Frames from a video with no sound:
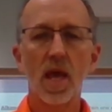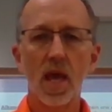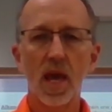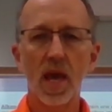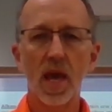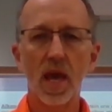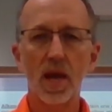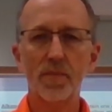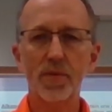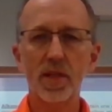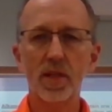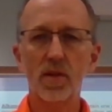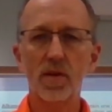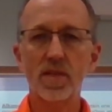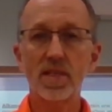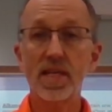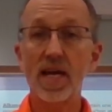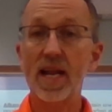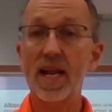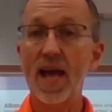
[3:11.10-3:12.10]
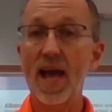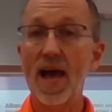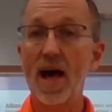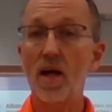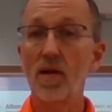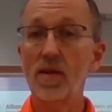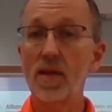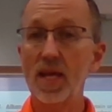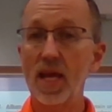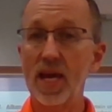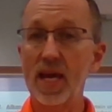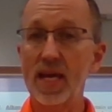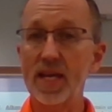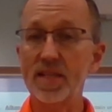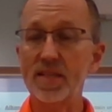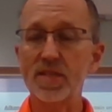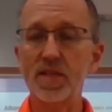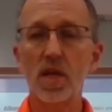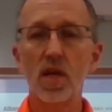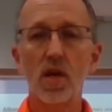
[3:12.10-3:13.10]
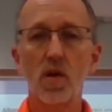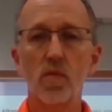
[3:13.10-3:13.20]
And we looked at alkanes,